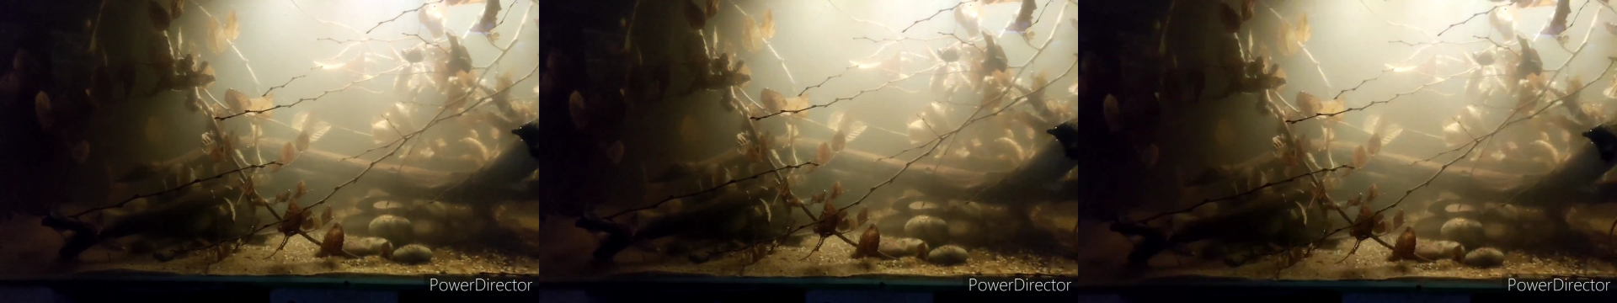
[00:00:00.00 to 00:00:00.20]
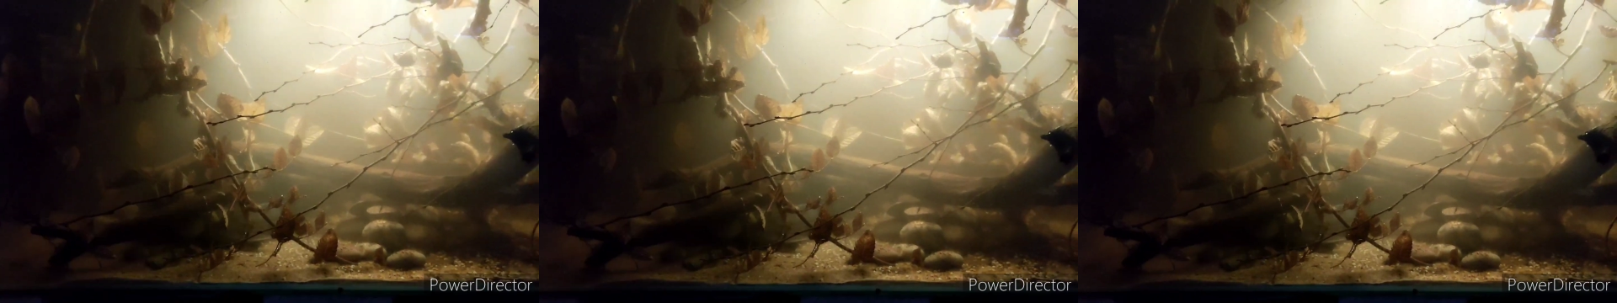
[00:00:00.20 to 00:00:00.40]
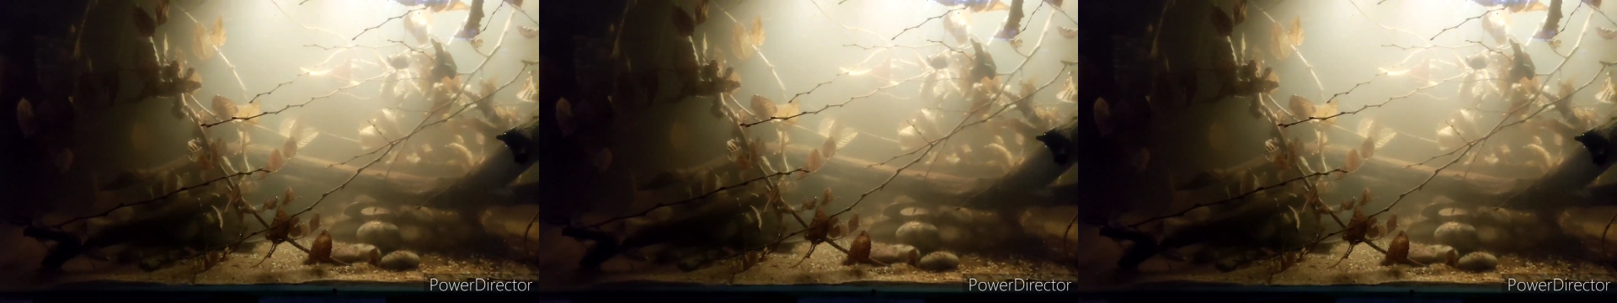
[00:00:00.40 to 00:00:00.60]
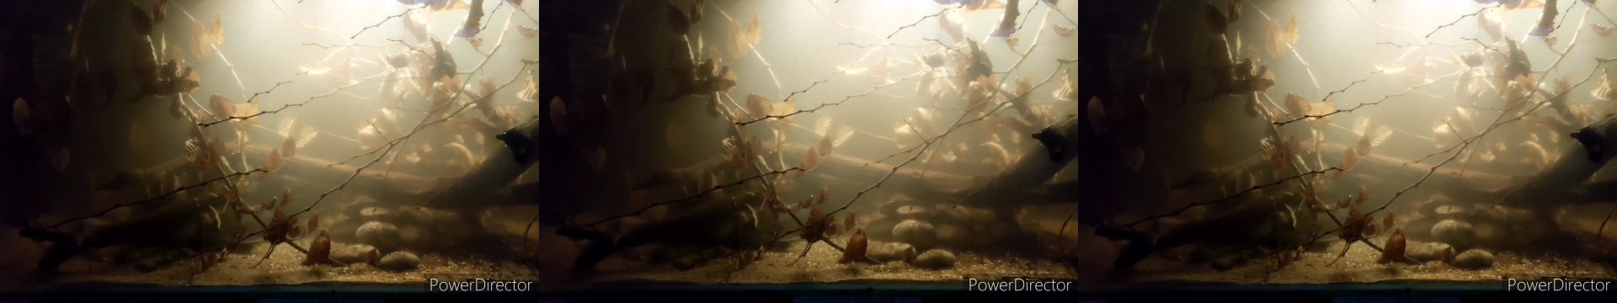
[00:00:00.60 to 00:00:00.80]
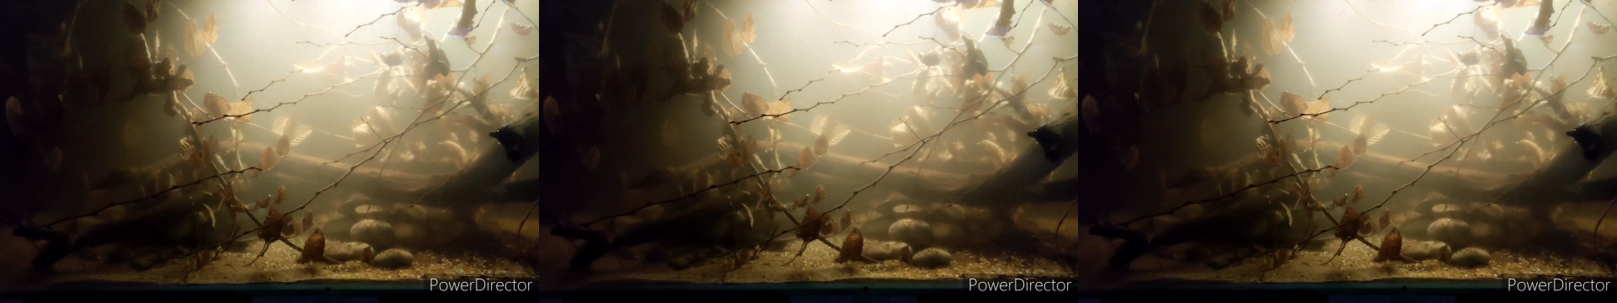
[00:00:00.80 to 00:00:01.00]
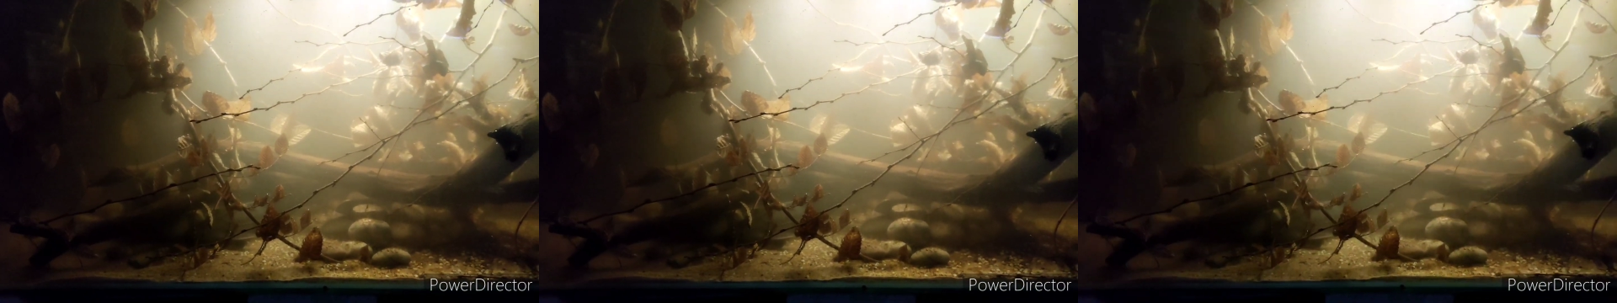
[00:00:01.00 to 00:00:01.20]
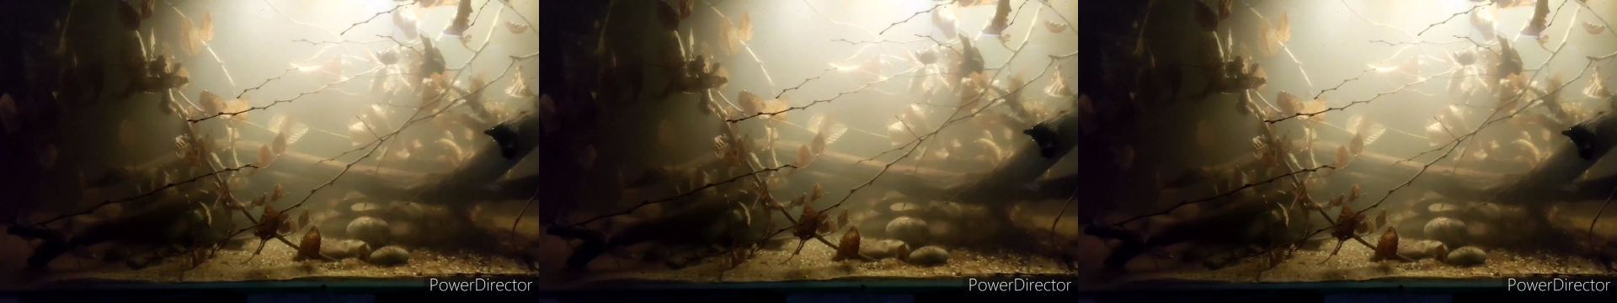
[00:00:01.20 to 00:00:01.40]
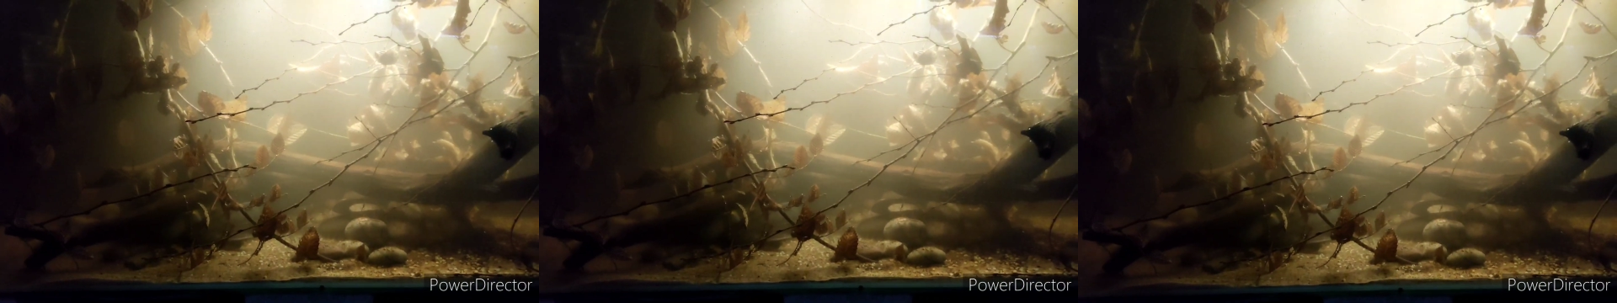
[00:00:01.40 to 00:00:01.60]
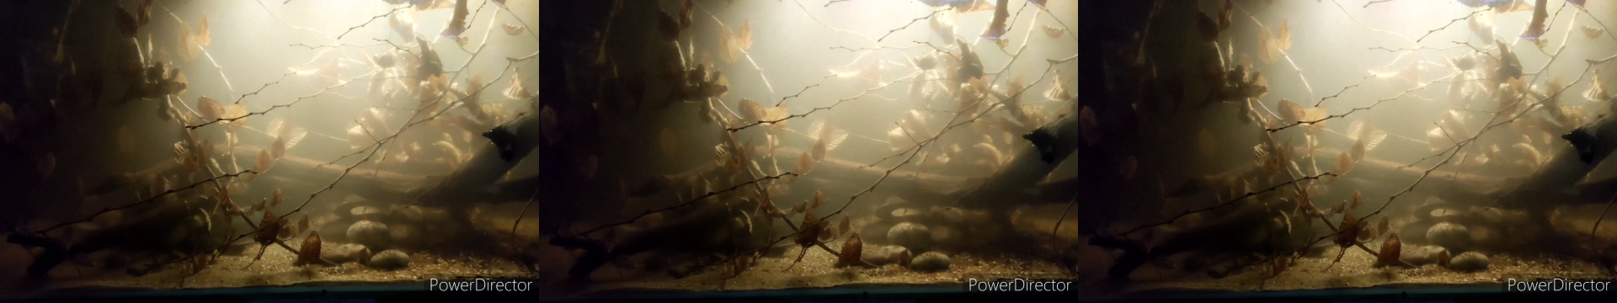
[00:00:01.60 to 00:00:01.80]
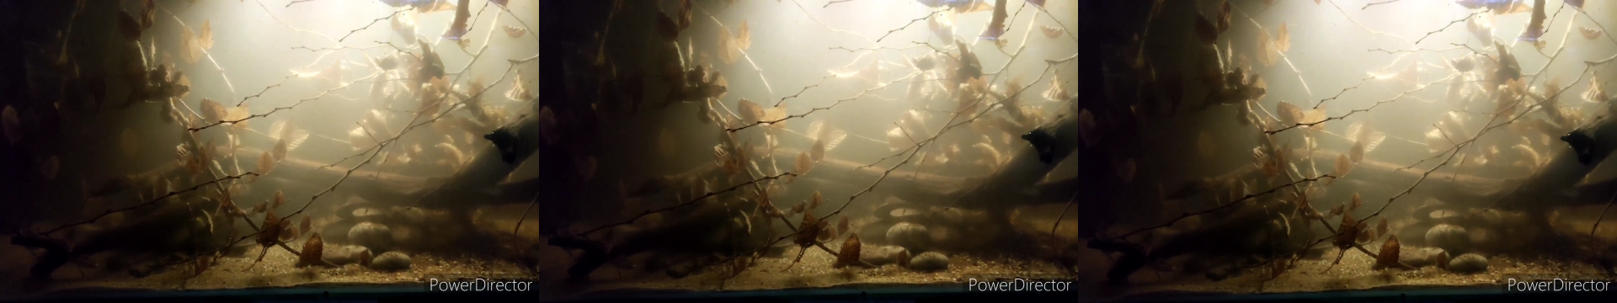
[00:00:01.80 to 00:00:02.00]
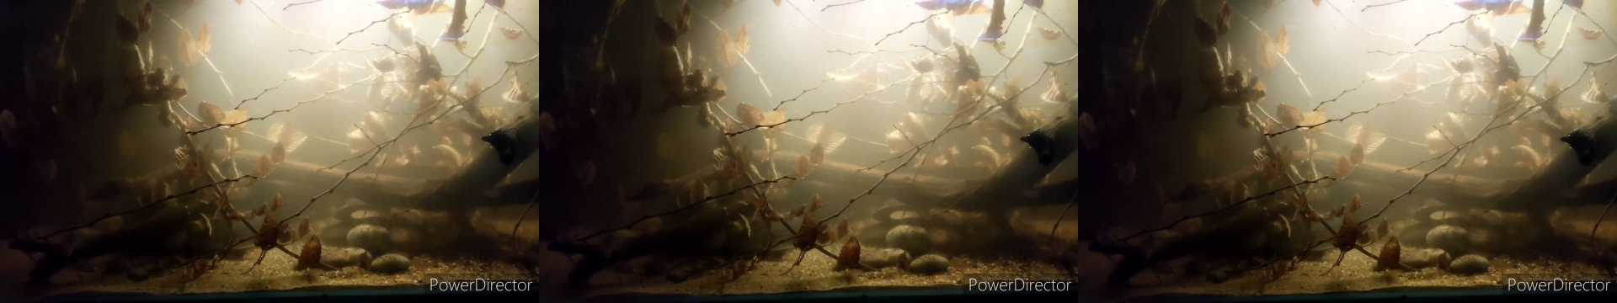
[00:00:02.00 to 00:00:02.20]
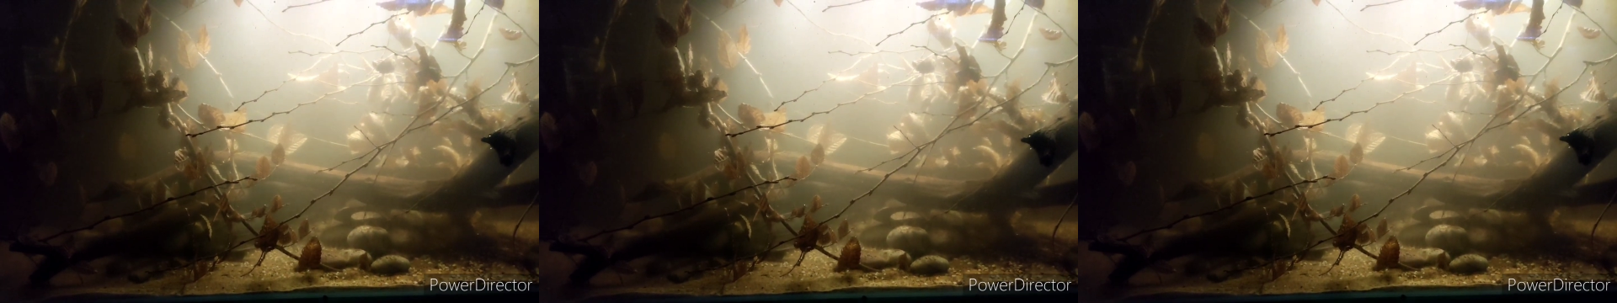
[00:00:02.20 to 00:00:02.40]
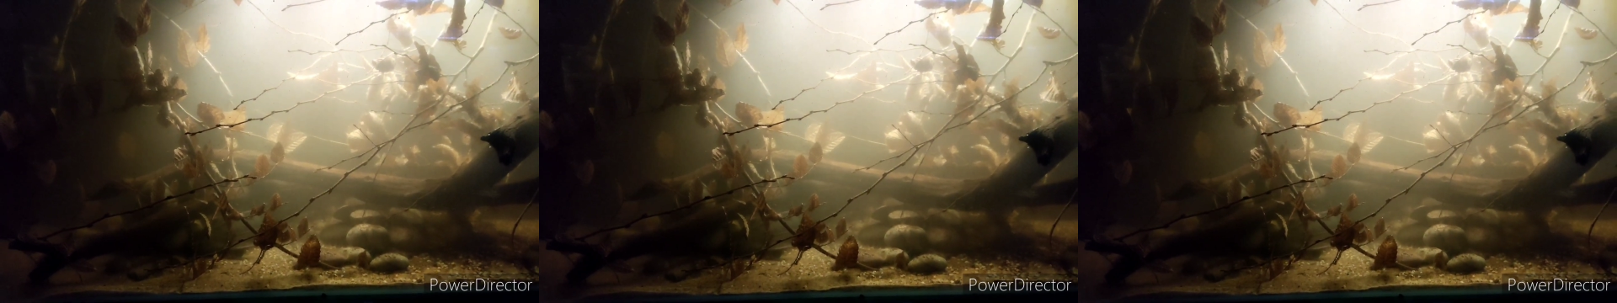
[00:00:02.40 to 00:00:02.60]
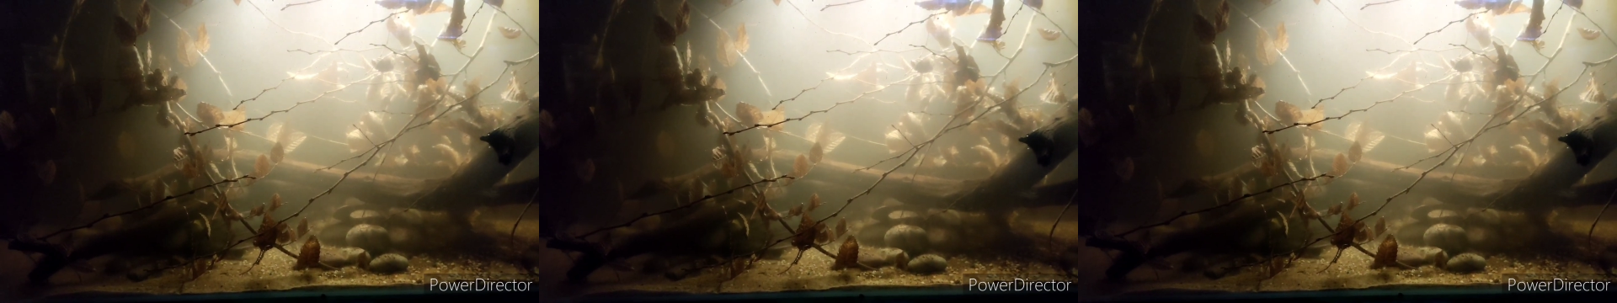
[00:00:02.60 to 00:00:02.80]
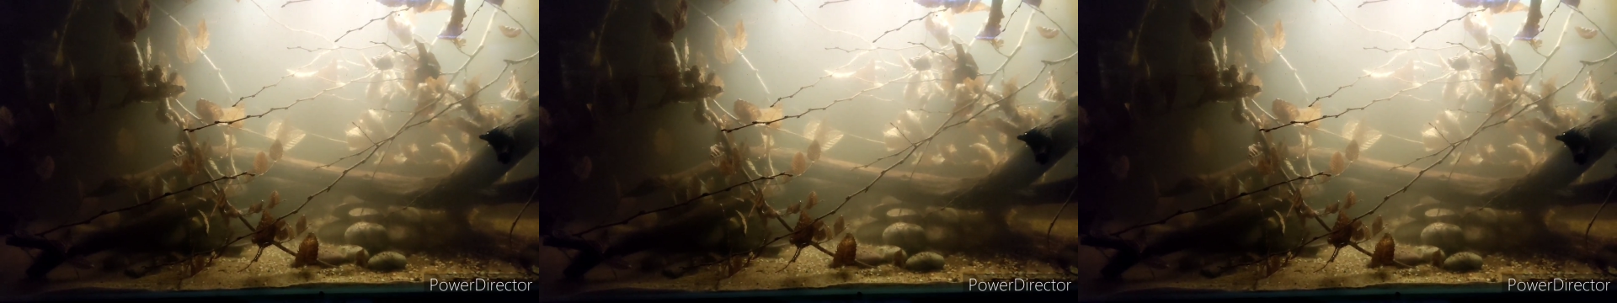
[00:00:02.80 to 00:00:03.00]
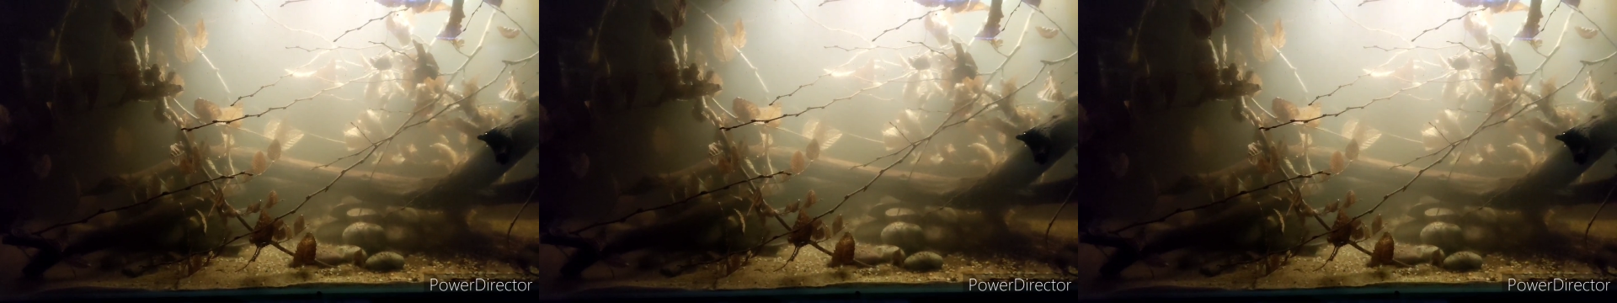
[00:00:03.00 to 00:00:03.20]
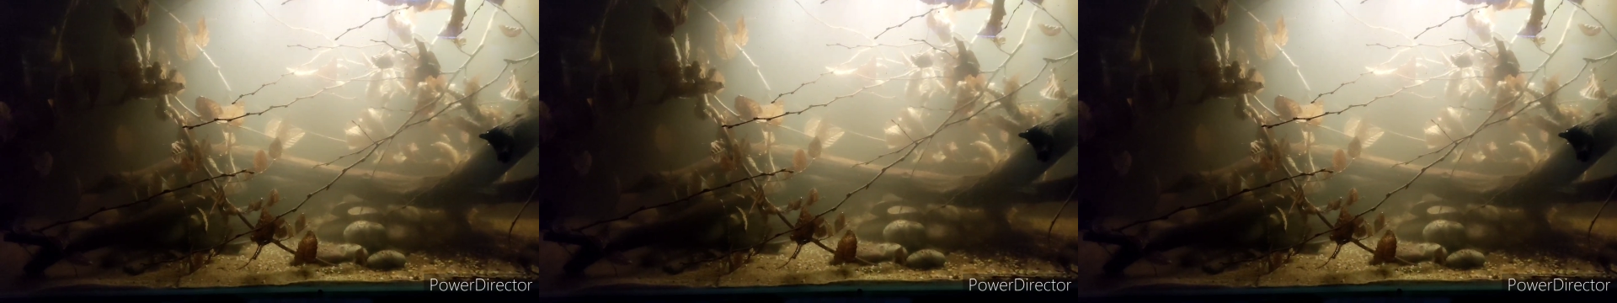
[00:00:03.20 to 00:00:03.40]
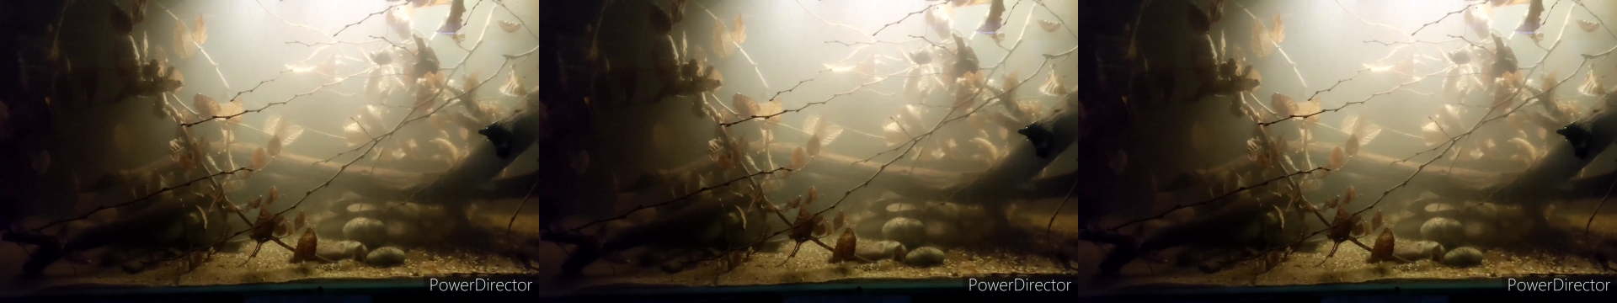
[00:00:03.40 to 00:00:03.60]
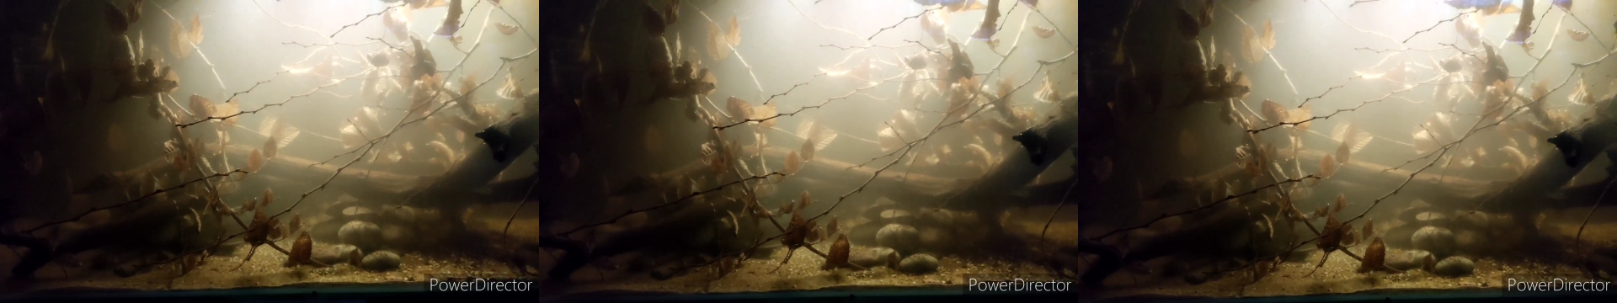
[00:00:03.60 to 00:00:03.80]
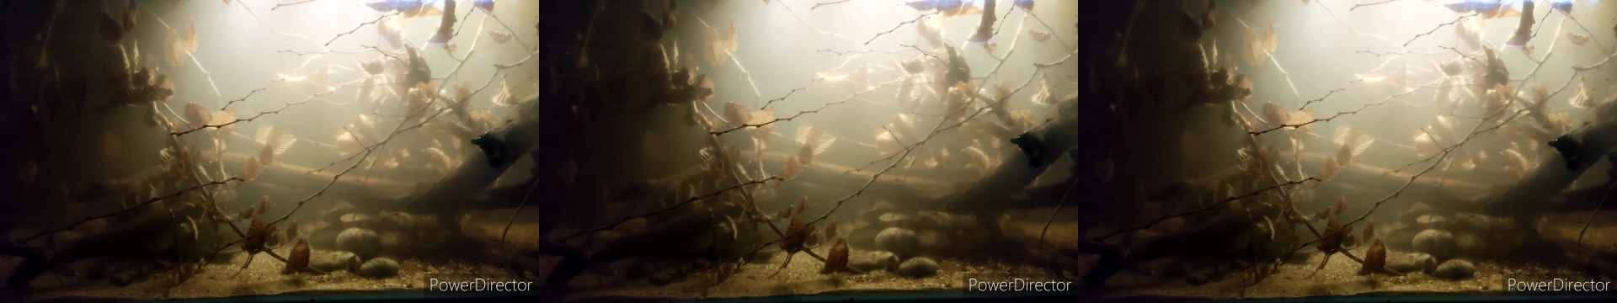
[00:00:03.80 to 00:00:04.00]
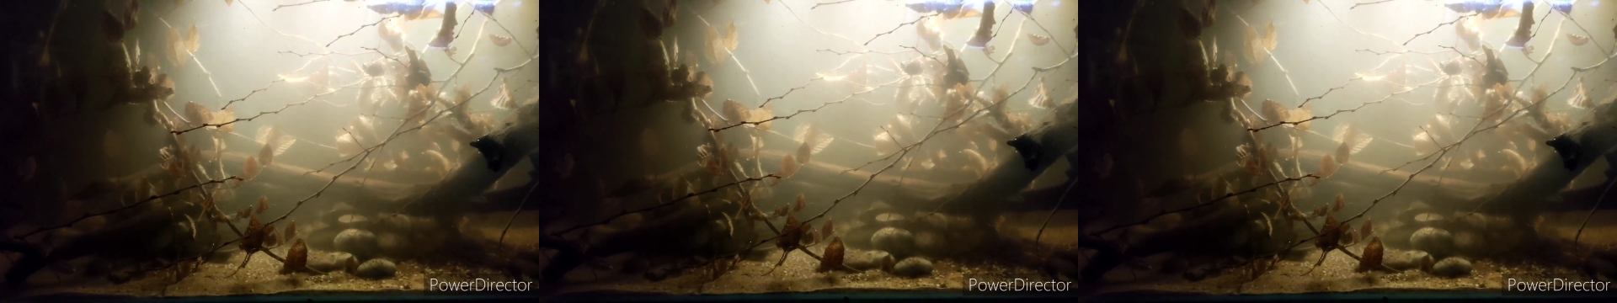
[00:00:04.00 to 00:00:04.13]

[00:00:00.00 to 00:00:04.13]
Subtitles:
Nobody's mouth can be seen.